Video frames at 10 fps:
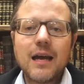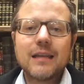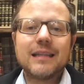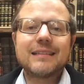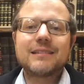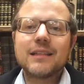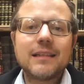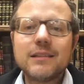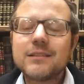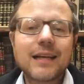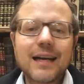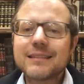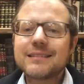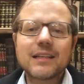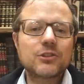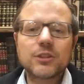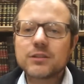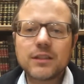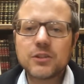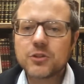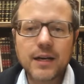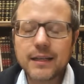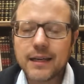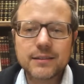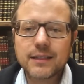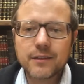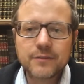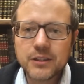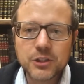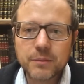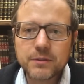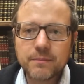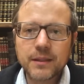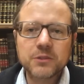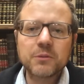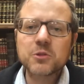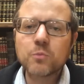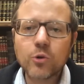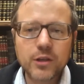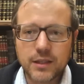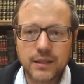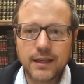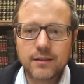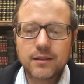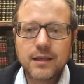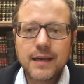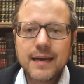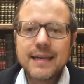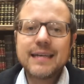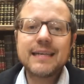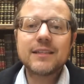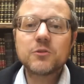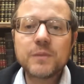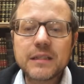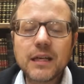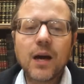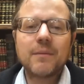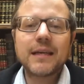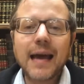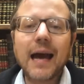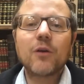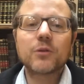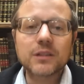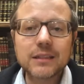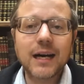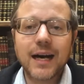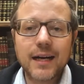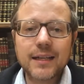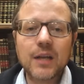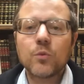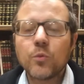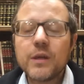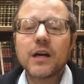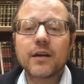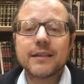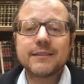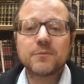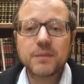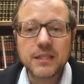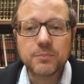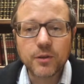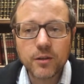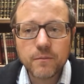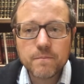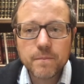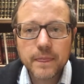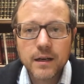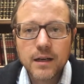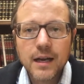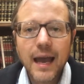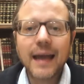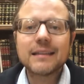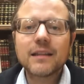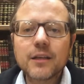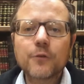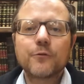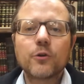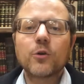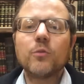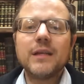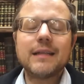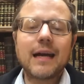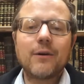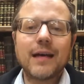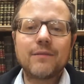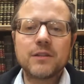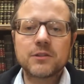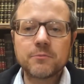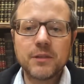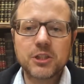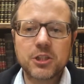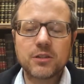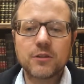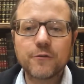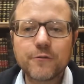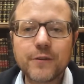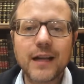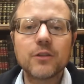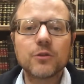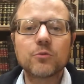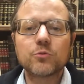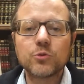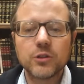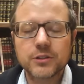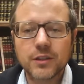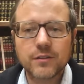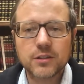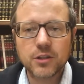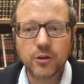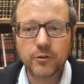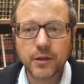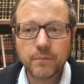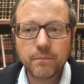that it's not just that he's trying to get us out of Egypt, but it's much more than that. He is becoming our God, and we are his people, and therefore we now have this mission to follow the rules of the Torah.